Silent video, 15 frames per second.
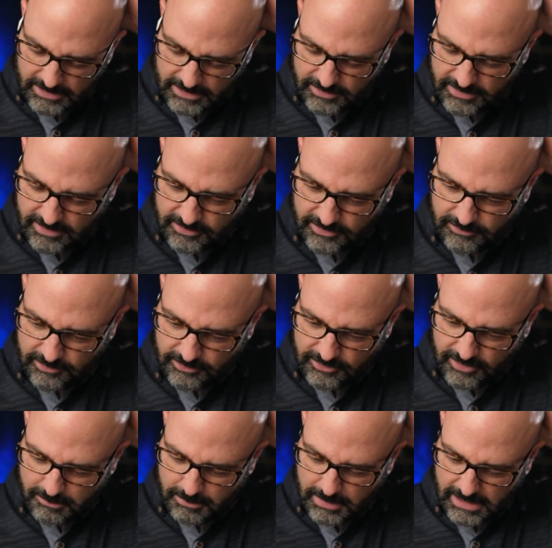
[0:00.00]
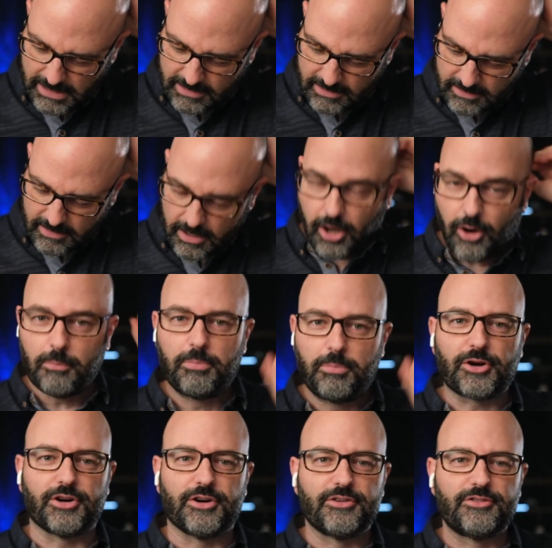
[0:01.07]
goodness, I've just gone blank. Oh,
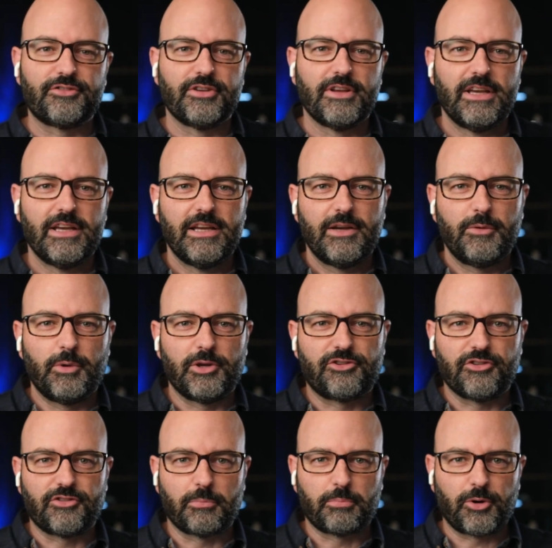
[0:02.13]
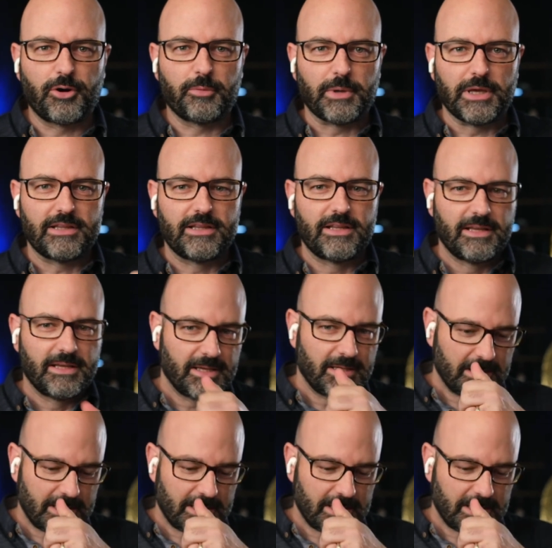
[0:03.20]
Booker's, which is a bourbon.